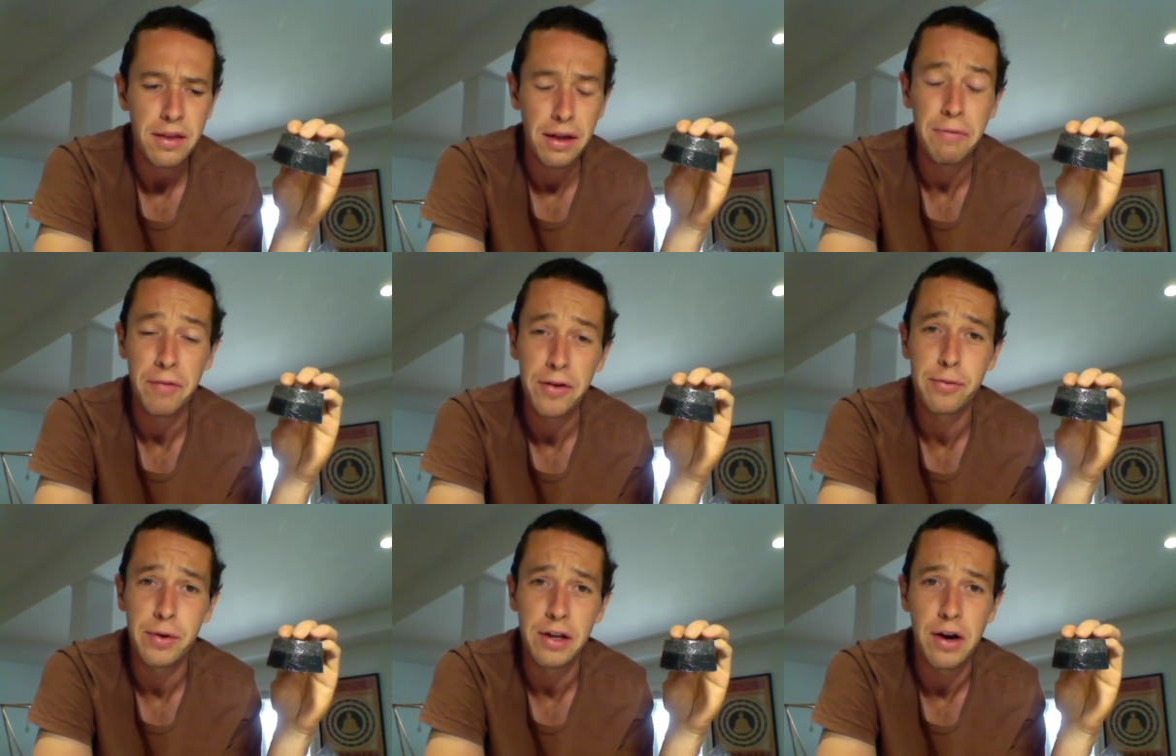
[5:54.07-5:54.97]
it
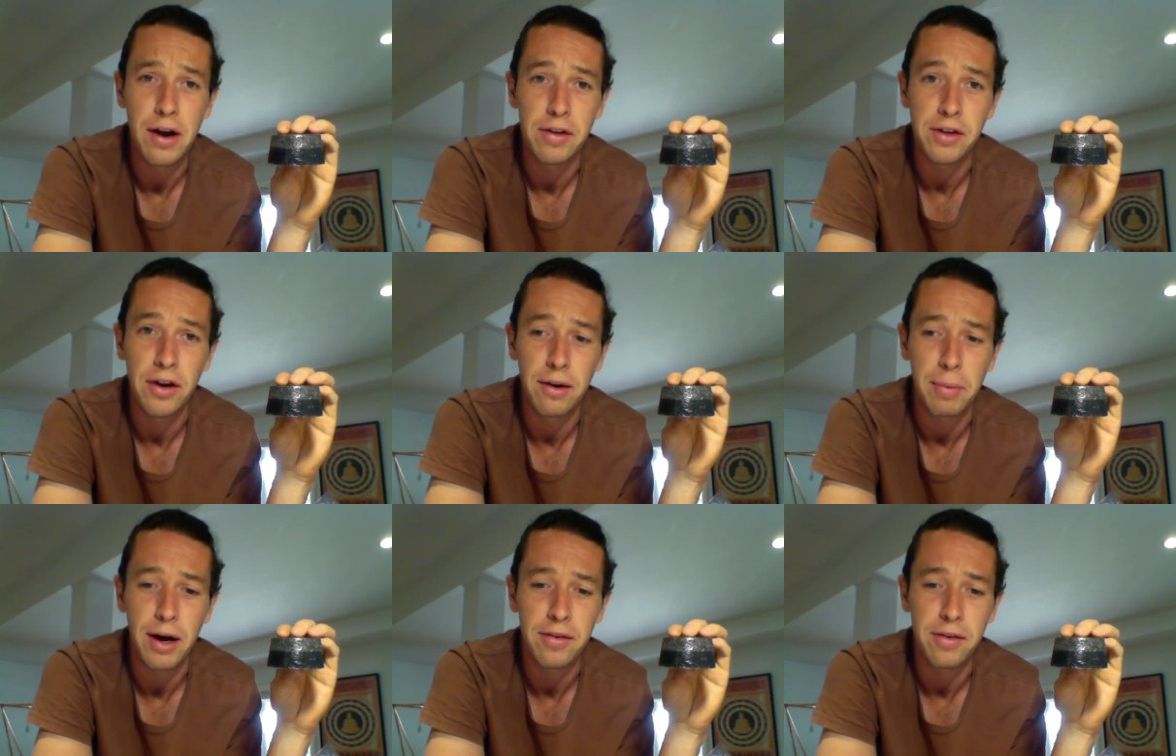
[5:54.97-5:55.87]
feels really nice going
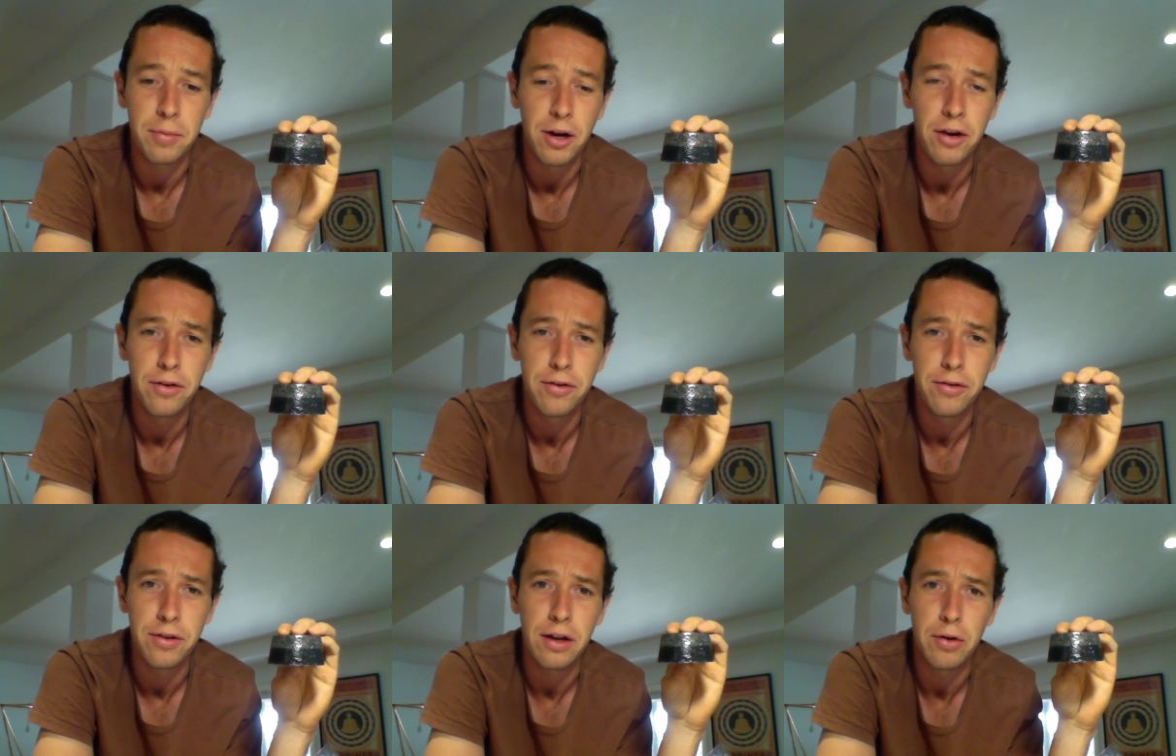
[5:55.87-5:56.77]
past them.
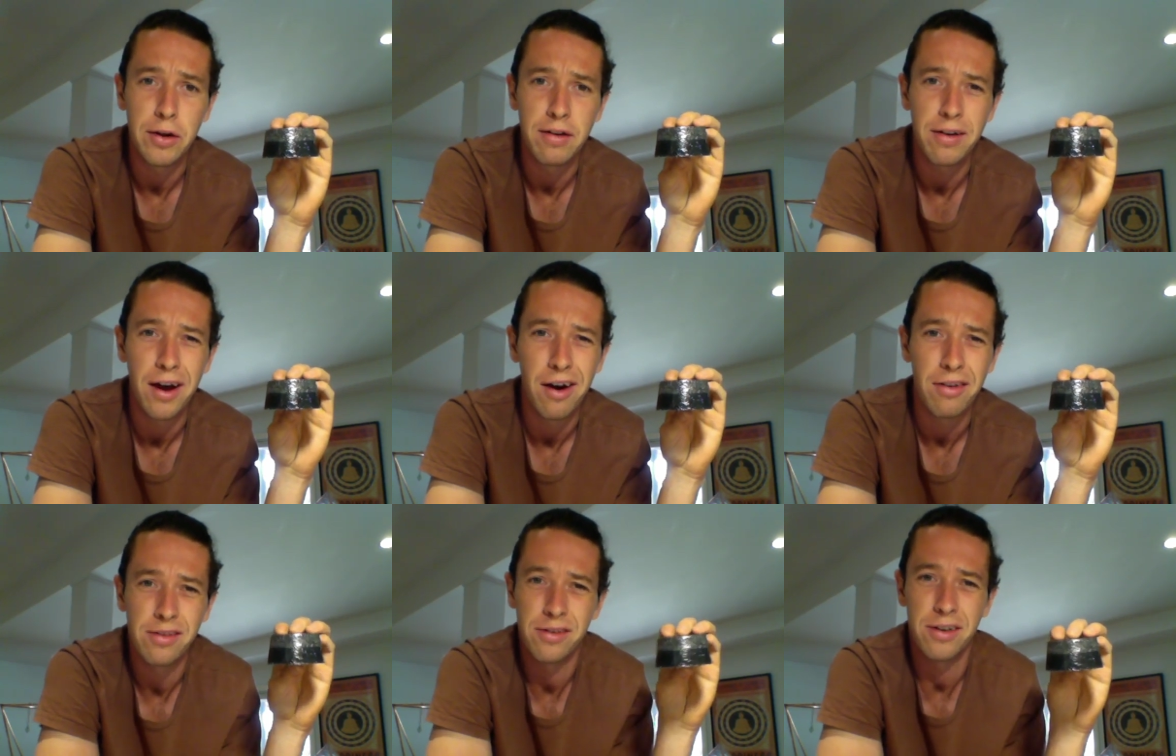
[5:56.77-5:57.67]
Usually I look at a tower
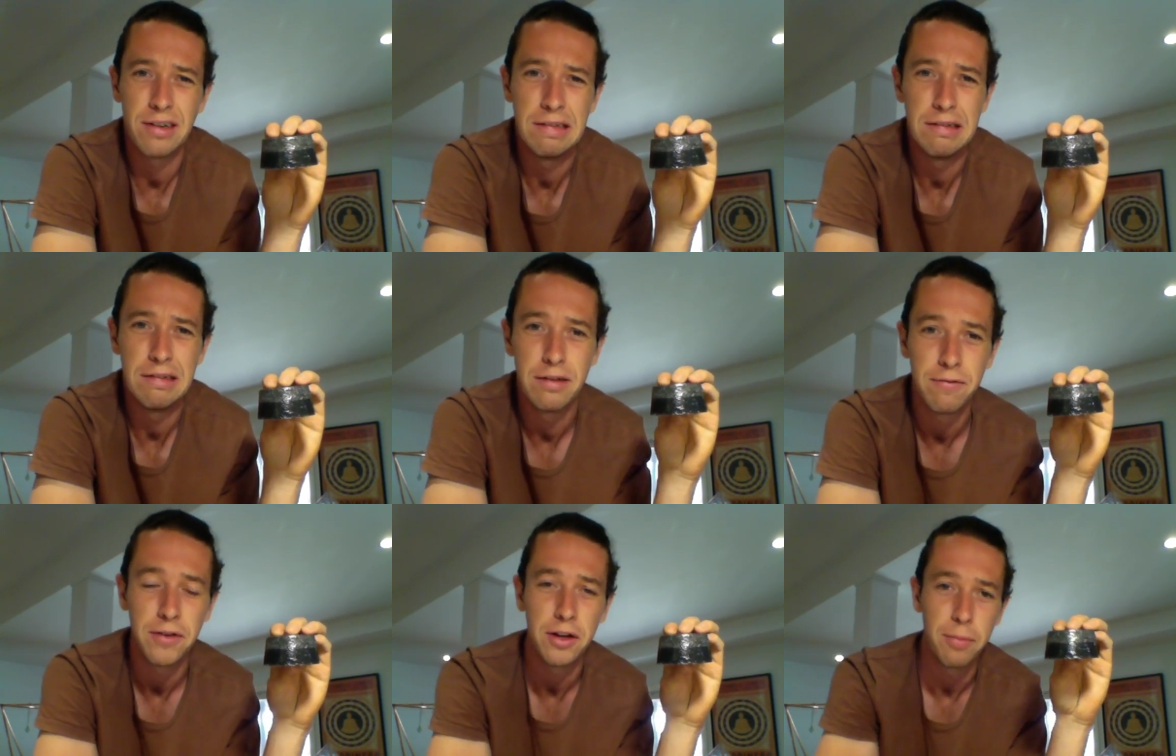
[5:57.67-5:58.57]
and just sort of go, ugh, and
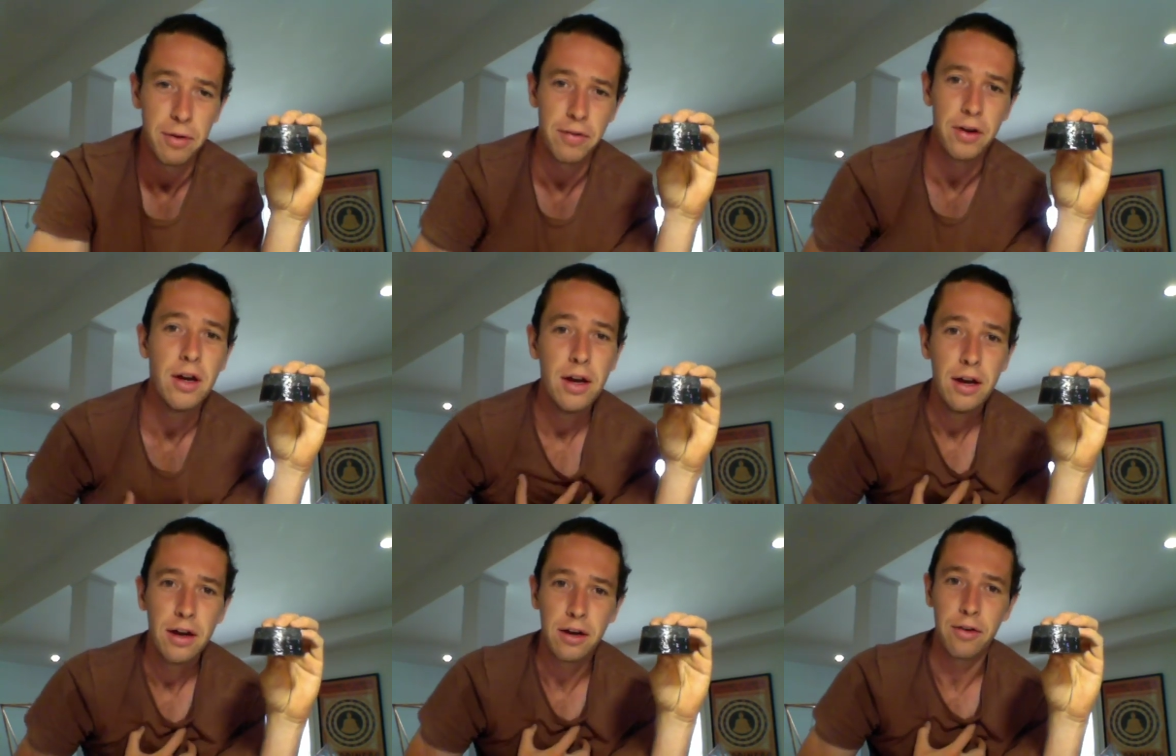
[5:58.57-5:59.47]
feel a bit of a
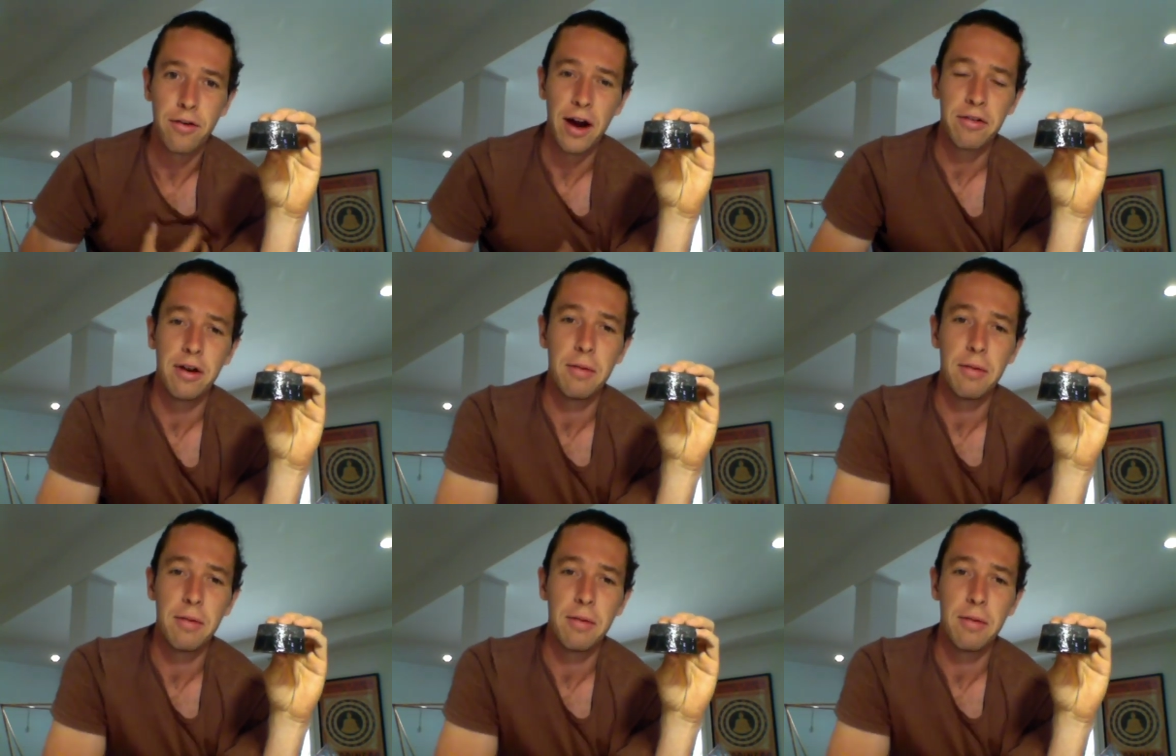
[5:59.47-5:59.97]
contraction in